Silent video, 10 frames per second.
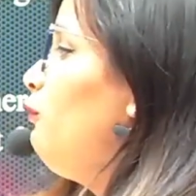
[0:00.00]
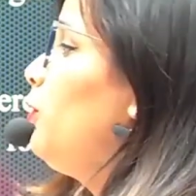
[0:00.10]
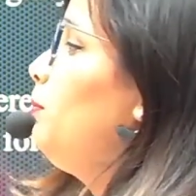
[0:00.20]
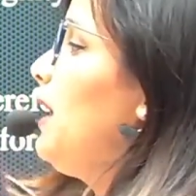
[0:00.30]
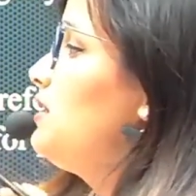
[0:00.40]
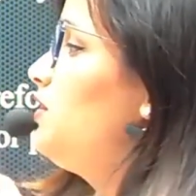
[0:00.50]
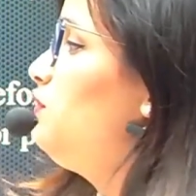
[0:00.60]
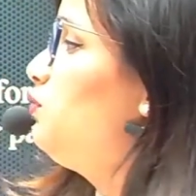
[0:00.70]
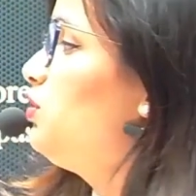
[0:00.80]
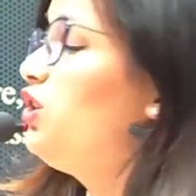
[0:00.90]
for passive
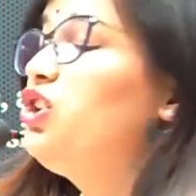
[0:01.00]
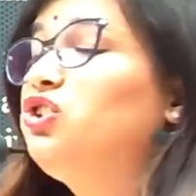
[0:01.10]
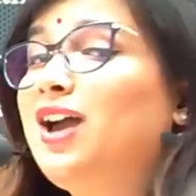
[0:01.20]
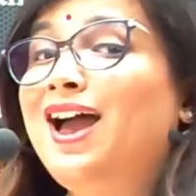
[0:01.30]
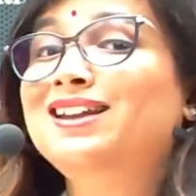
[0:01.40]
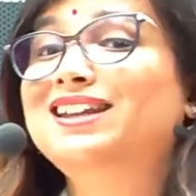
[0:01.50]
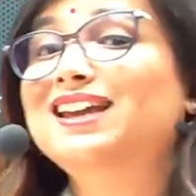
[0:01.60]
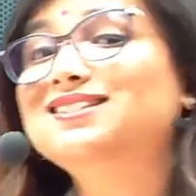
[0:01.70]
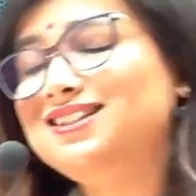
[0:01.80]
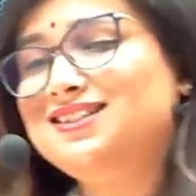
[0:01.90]
euthanasia and
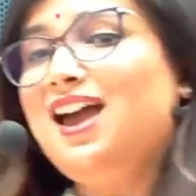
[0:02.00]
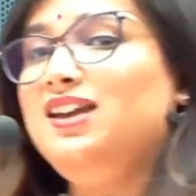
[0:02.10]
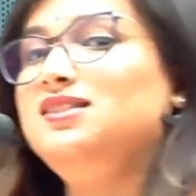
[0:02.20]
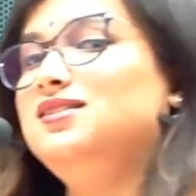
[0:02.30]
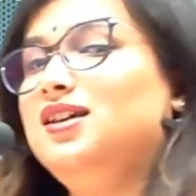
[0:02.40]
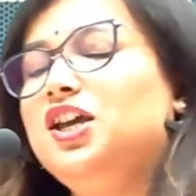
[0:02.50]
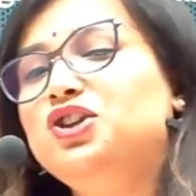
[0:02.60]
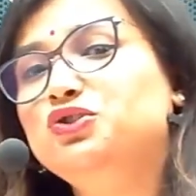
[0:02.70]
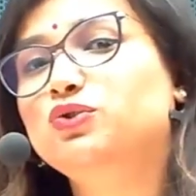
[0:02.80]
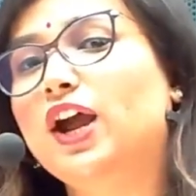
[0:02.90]
exercise
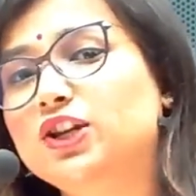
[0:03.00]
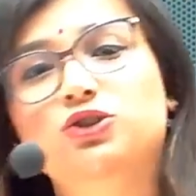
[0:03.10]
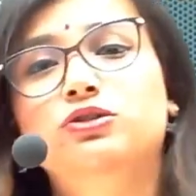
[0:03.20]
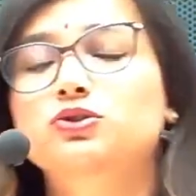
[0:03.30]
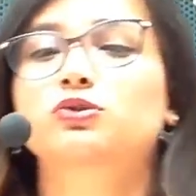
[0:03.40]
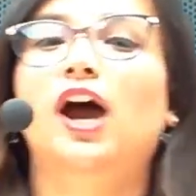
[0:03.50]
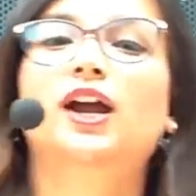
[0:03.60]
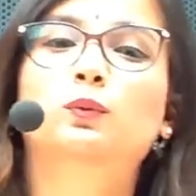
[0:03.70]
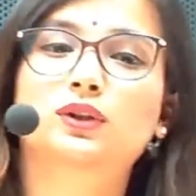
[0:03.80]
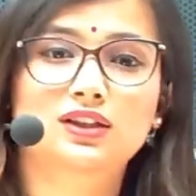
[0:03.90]
his right to
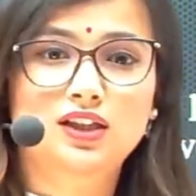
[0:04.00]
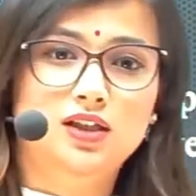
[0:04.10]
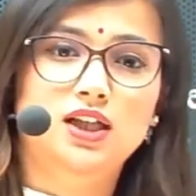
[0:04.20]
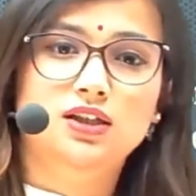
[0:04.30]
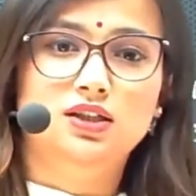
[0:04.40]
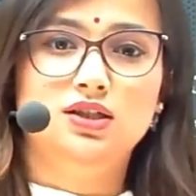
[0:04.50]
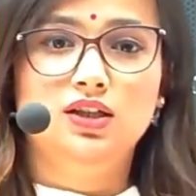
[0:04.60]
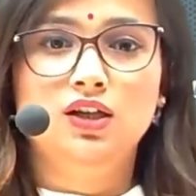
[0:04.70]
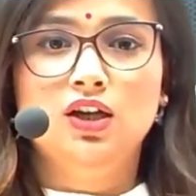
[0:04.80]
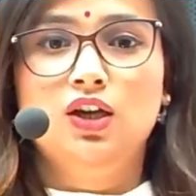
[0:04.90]
die with dignity.
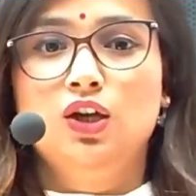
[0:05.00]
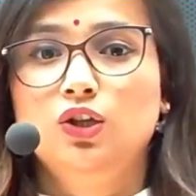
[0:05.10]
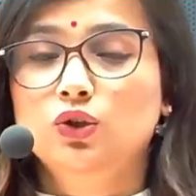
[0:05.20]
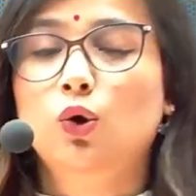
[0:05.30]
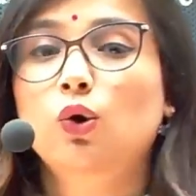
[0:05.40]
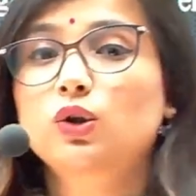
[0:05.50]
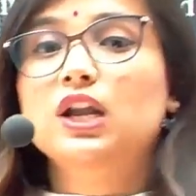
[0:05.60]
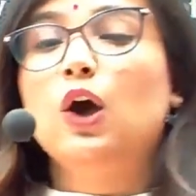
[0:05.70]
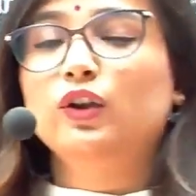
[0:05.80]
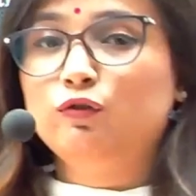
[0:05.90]
Though
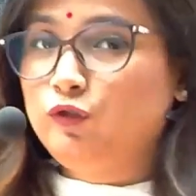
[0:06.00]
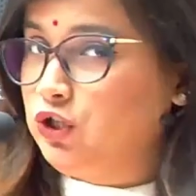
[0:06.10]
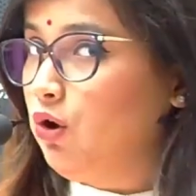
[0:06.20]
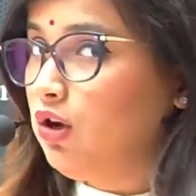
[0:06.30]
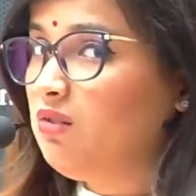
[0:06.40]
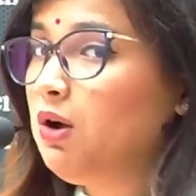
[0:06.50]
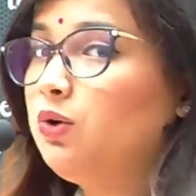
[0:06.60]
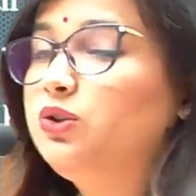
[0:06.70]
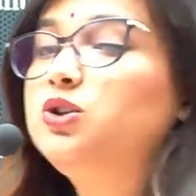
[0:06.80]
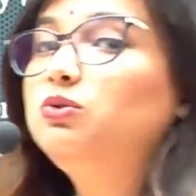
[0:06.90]
now if we talk
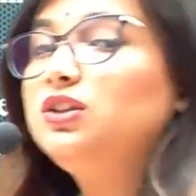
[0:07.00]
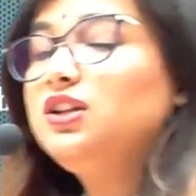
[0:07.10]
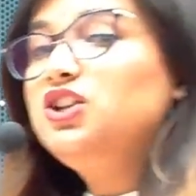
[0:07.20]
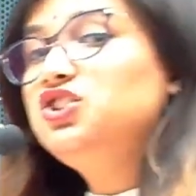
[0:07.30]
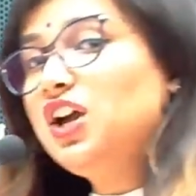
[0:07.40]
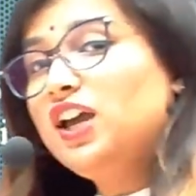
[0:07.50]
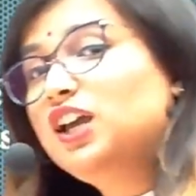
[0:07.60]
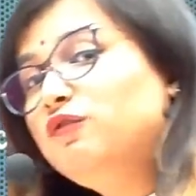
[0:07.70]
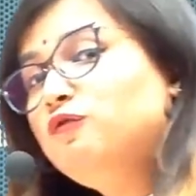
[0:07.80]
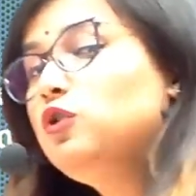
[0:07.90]
about euthanasia,
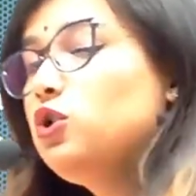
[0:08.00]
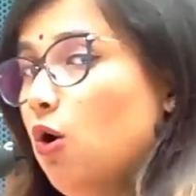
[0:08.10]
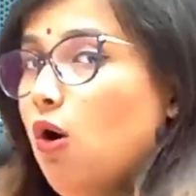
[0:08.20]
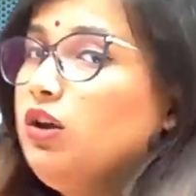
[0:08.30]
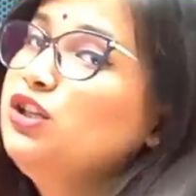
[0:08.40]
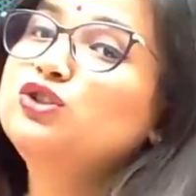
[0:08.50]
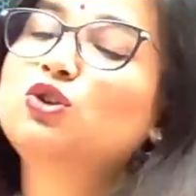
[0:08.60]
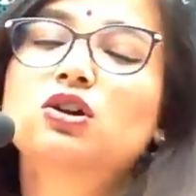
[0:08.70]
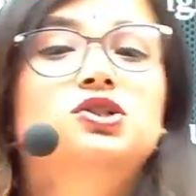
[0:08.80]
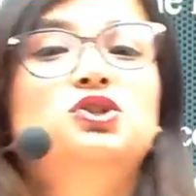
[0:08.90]
if law is
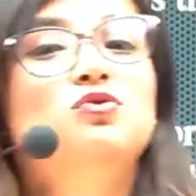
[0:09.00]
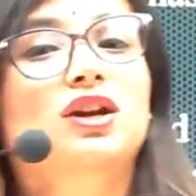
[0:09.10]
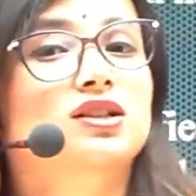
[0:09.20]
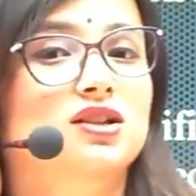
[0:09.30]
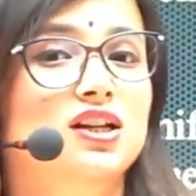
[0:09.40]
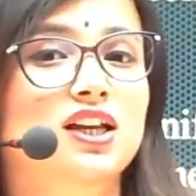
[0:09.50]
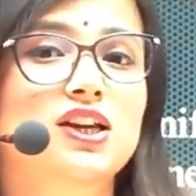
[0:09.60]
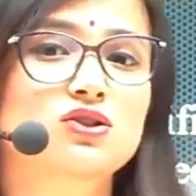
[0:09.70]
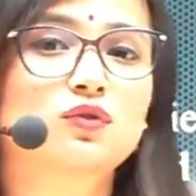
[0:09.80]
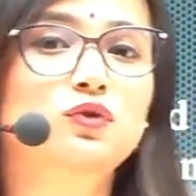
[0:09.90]
not strict in
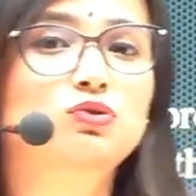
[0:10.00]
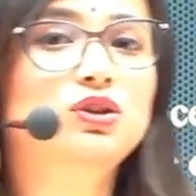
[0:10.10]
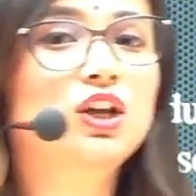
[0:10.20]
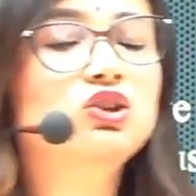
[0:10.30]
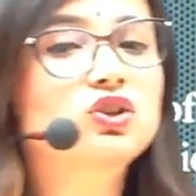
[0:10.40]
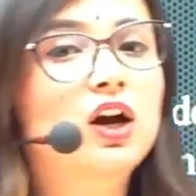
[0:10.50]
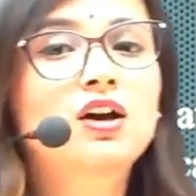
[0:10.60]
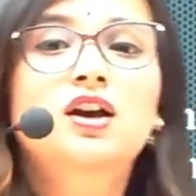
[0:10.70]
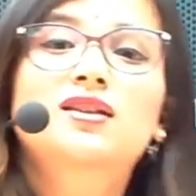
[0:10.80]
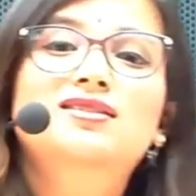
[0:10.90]
case of euthanasia,
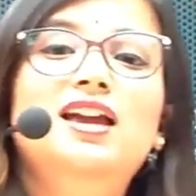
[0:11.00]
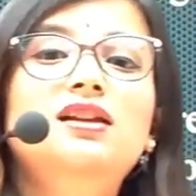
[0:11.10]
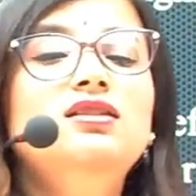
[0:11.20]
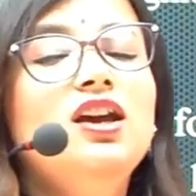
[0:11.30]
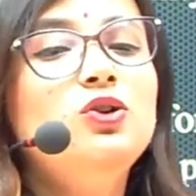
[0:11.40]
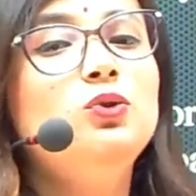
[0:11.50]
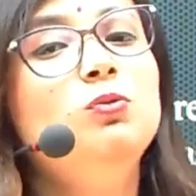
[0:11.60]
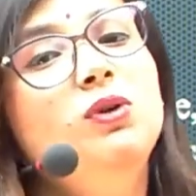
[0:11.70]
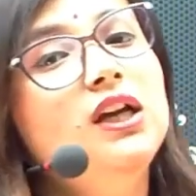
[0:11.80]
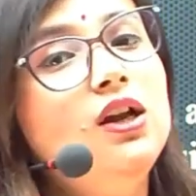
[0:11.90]
then there could
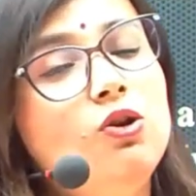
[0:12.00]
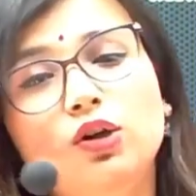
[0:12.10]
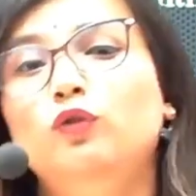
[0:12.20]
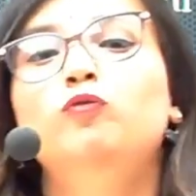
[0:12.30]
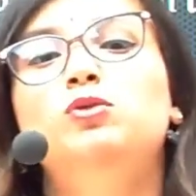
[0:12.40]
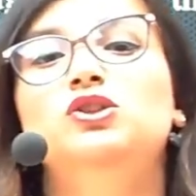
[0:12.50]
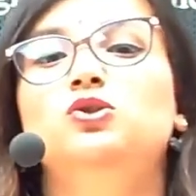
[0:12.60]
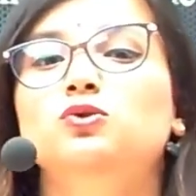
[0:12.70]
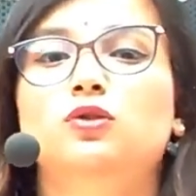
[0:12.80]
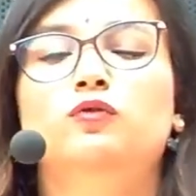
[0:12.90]
be a lot of
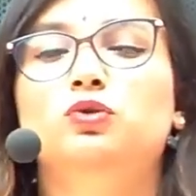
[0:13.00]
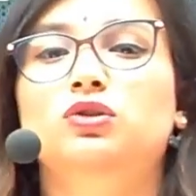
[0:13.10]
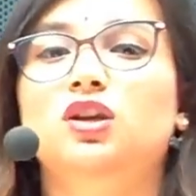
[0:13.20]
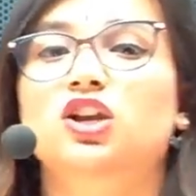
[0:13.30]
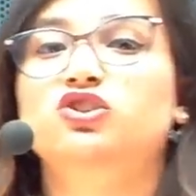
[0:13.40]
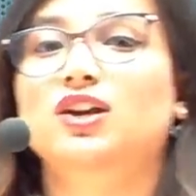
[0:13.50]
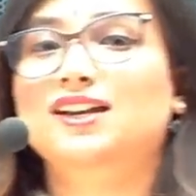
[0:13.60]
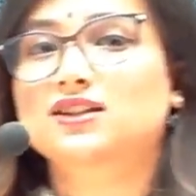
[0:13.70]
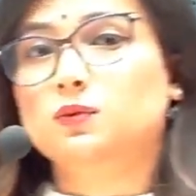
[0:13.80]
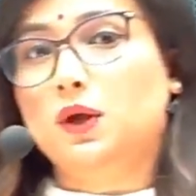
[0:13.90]
misuse of euthanasia
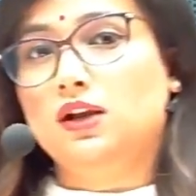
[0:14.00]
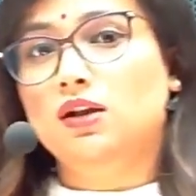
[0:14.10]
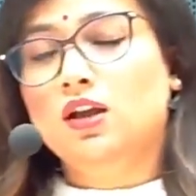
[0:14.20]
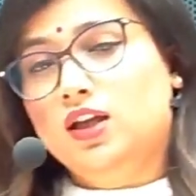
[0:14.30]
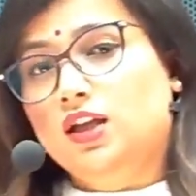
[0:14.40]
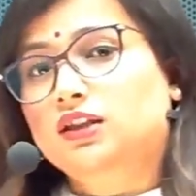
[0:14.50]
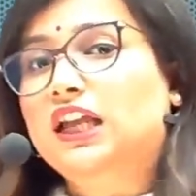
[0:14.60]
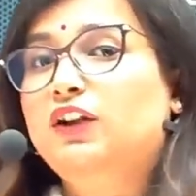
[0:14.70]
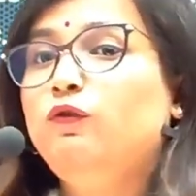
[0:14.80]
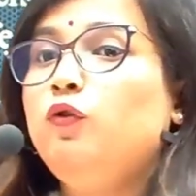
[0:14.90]
as well.
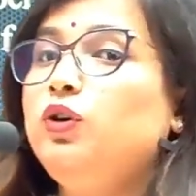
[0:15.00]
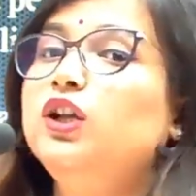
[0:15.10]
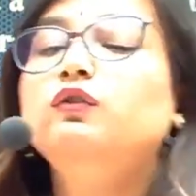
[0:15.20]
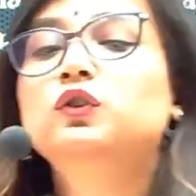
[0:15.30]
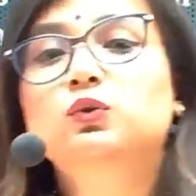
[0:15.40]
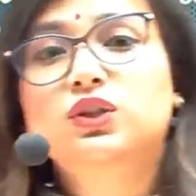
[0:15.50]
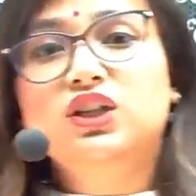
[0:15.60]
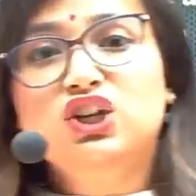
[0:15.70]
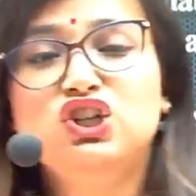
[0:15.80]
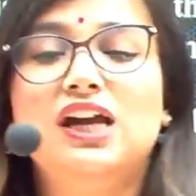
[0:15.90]
Therefore, if
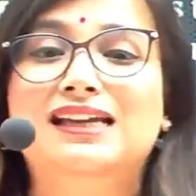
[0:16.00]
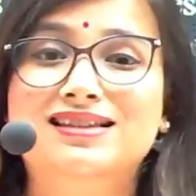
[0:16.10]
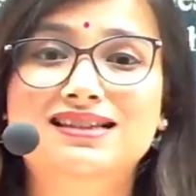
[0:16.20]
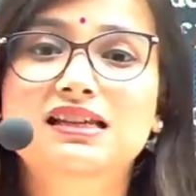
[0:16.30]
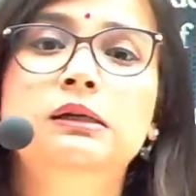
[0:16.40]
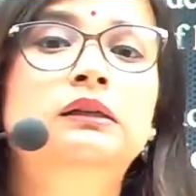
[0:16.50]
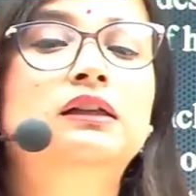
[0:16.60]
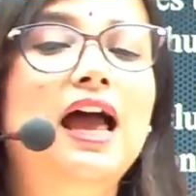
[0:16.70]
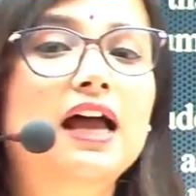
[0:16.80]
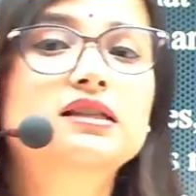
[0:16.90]
euthanasia is
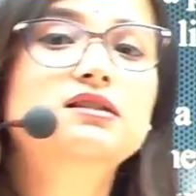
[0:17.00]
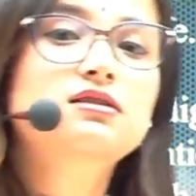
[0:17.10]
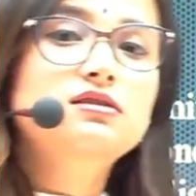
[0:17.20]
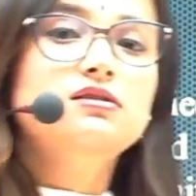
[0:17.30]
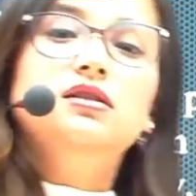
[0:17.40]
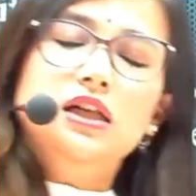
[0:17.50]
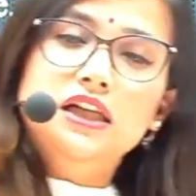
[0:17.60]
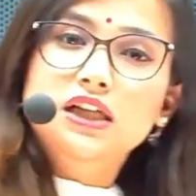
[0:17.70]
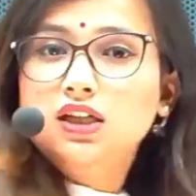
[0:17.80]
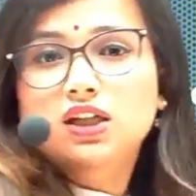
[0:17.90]
legal, as it is
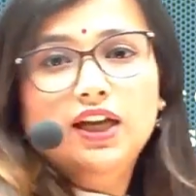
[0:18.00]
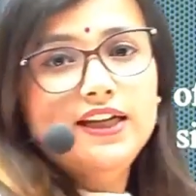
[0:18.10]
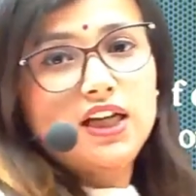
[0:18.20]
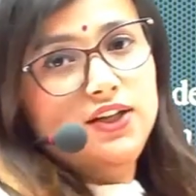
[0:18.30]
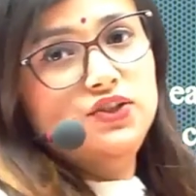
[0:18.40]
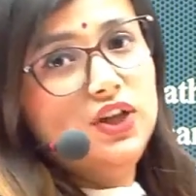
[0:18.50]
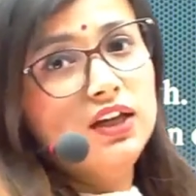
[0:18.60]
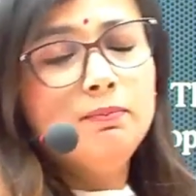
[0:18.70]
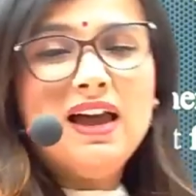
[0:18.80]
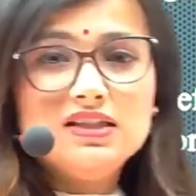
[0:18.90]
legal in India,
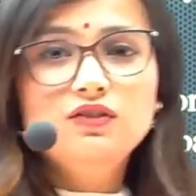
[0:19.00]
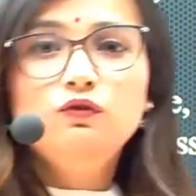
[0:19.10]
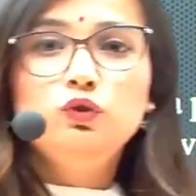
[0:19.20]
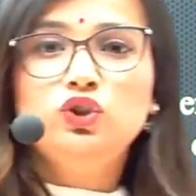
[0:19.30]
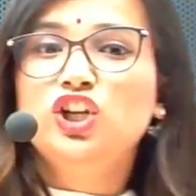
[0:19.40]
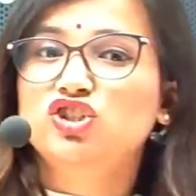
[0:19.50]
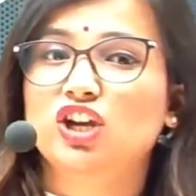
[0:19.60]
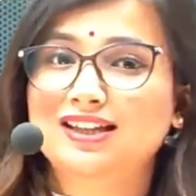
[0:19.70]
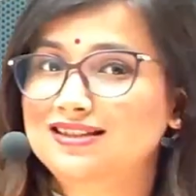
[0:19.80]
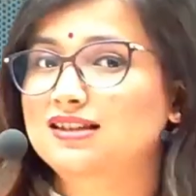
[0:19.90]
passive euthanasia
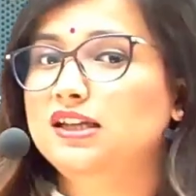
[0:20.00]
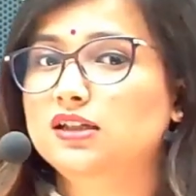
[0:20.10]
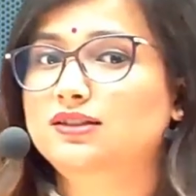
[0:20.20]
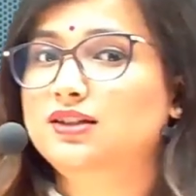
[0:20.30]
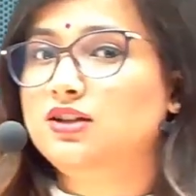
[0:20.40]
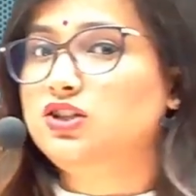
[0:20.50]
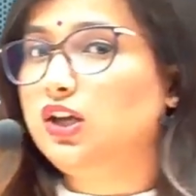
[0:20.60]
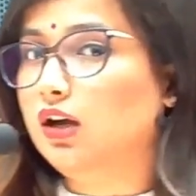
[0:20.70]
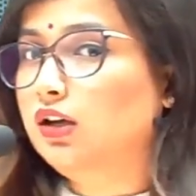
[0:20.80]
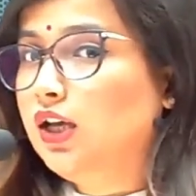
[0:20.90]
is legal in India.